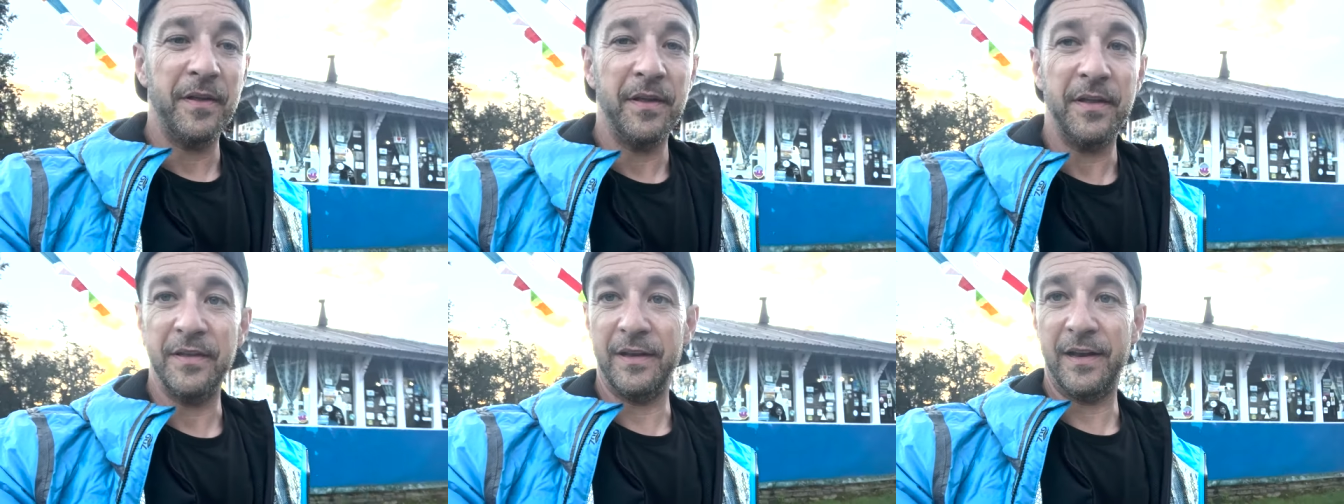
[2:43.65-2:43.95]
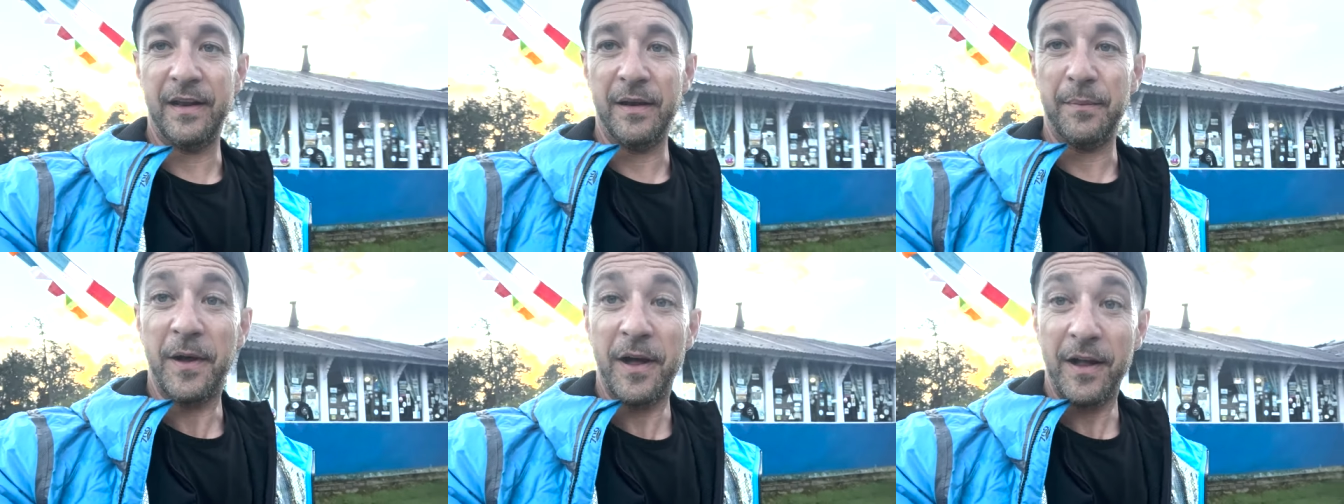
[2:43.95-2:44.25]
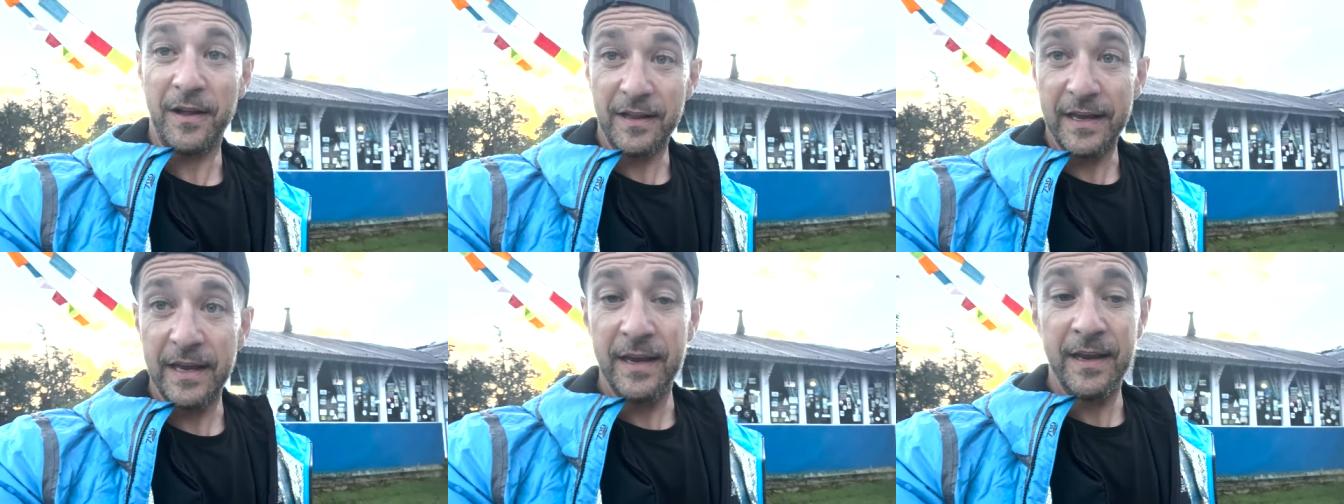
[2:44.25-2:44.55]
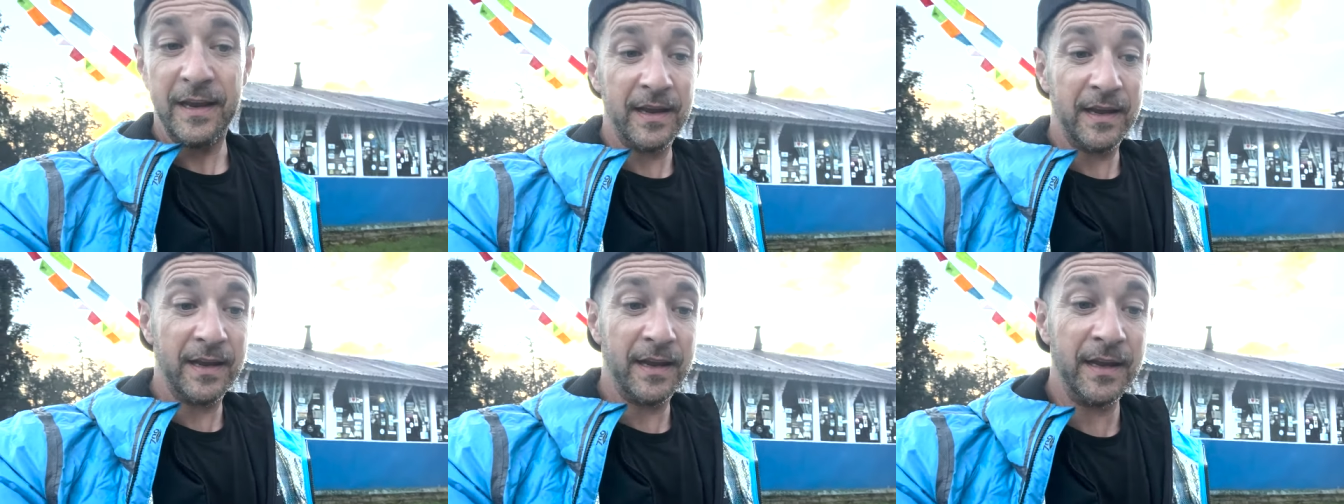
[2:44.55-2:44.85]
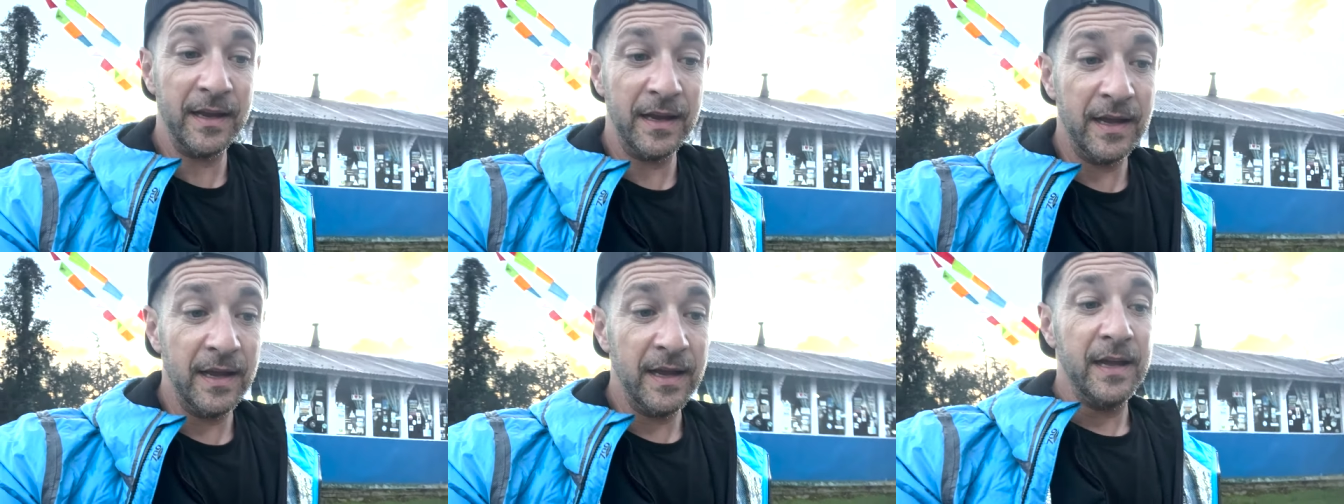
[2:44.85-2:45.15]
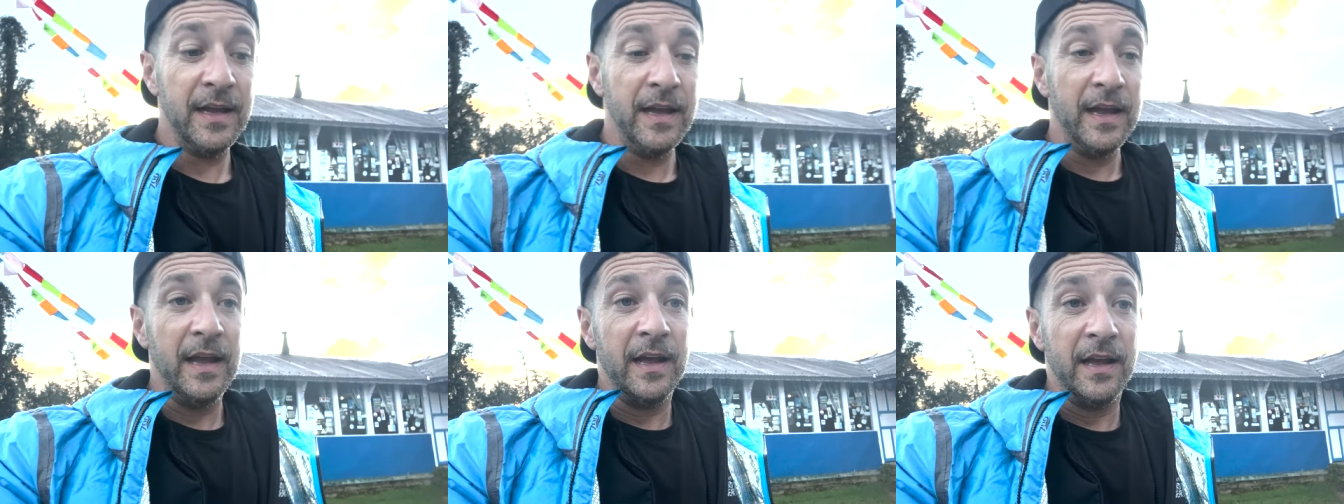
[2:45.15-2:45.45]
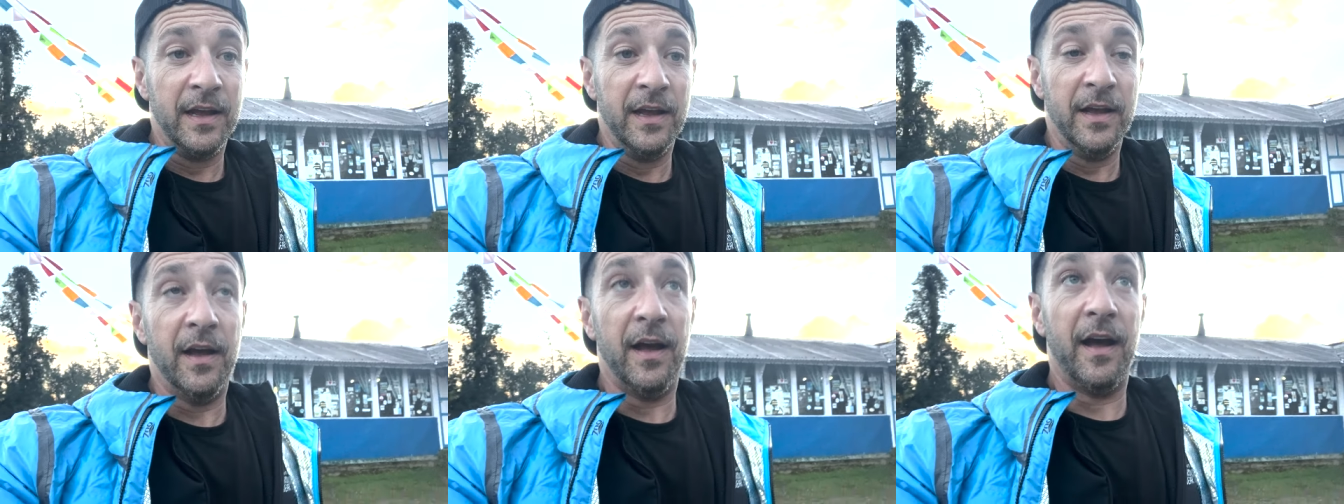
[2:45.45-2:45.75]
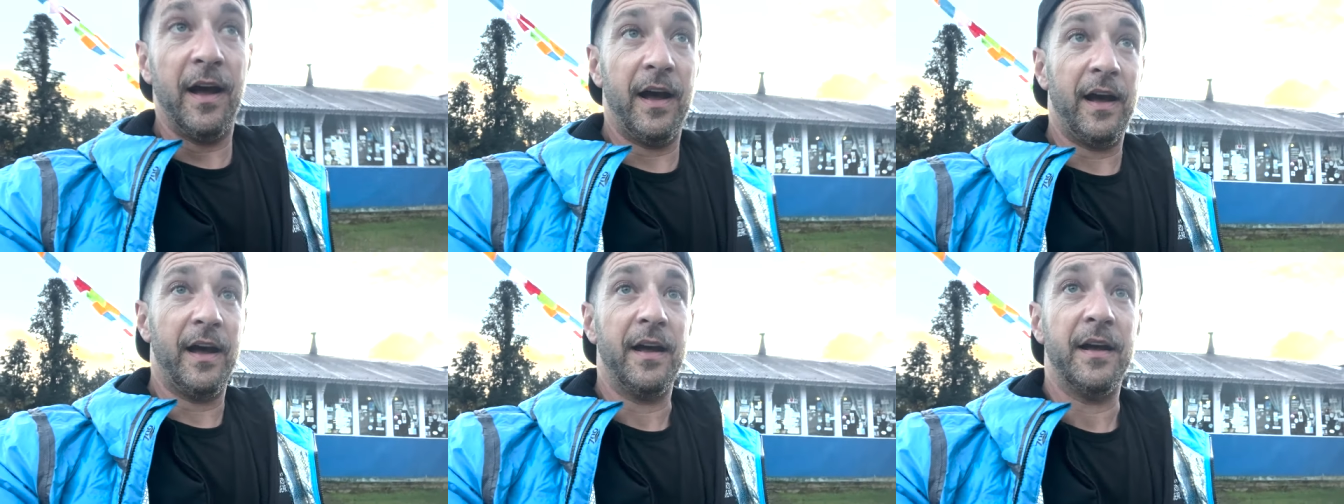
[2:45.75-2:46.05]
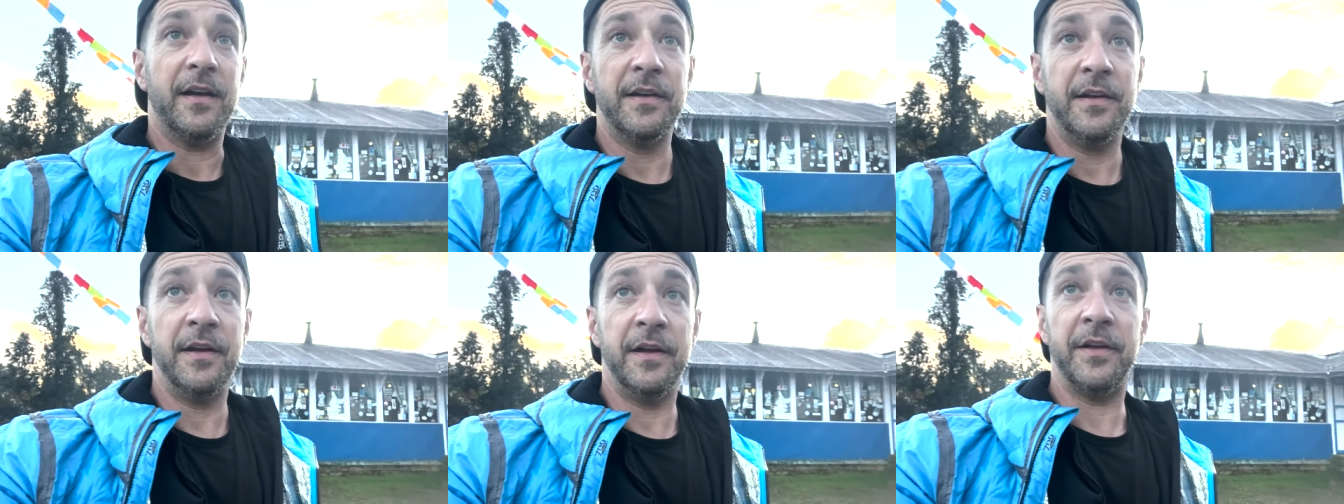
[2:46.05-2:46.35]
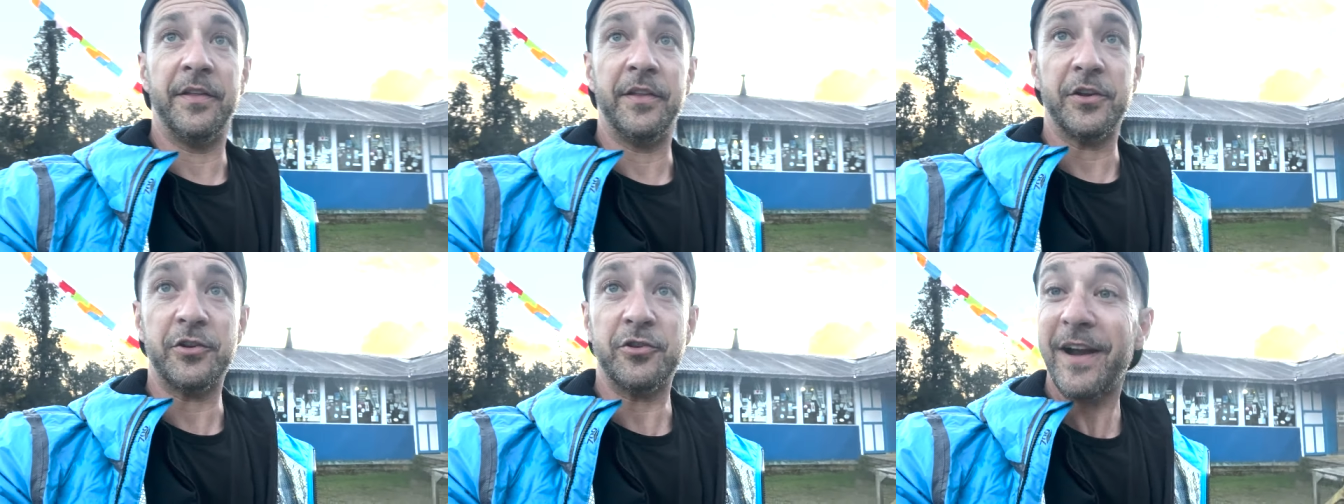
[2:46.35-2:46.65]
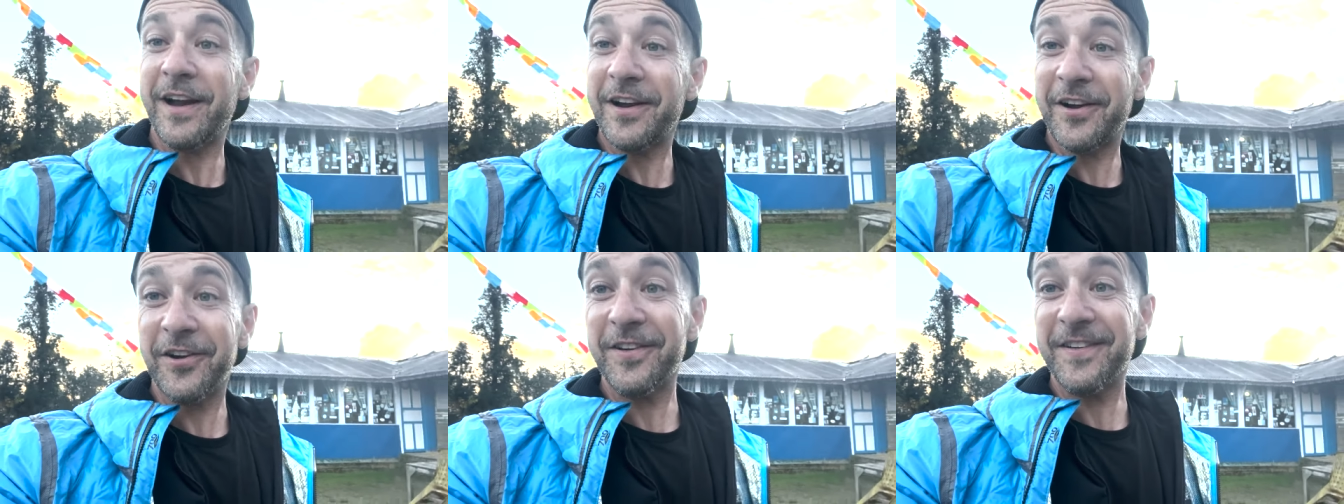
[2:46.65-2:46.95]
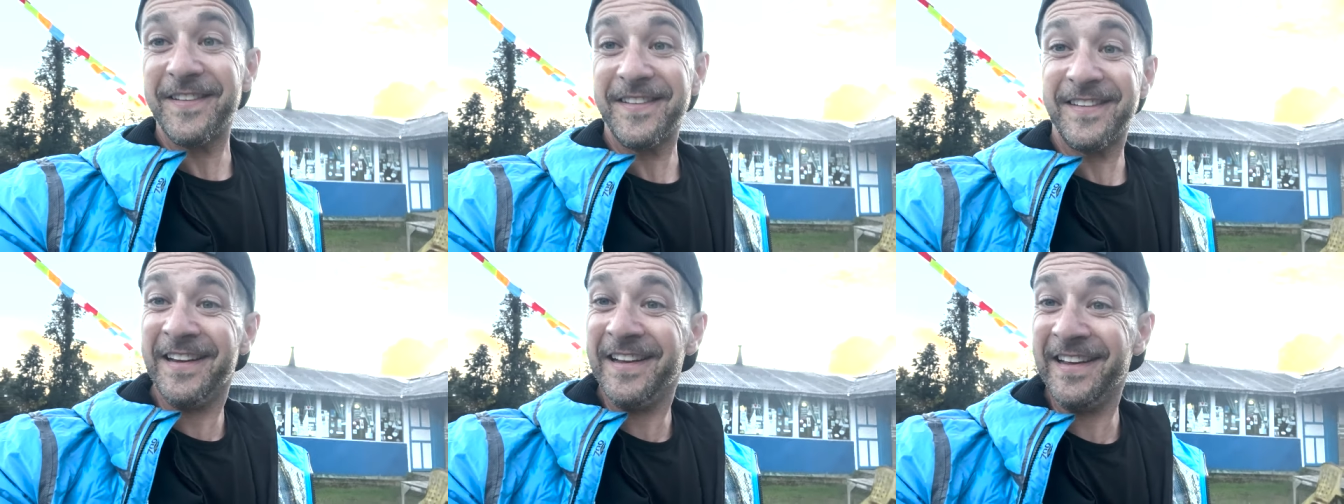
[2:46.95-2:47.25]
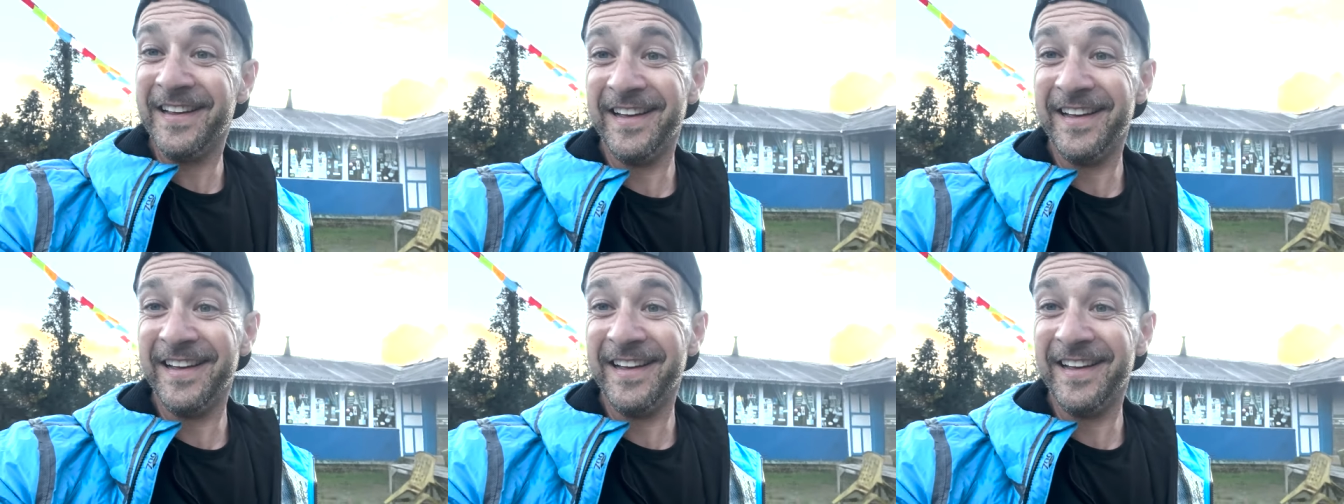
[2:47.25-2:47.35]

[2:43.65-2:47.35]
the Nepali, uh, the trekkers.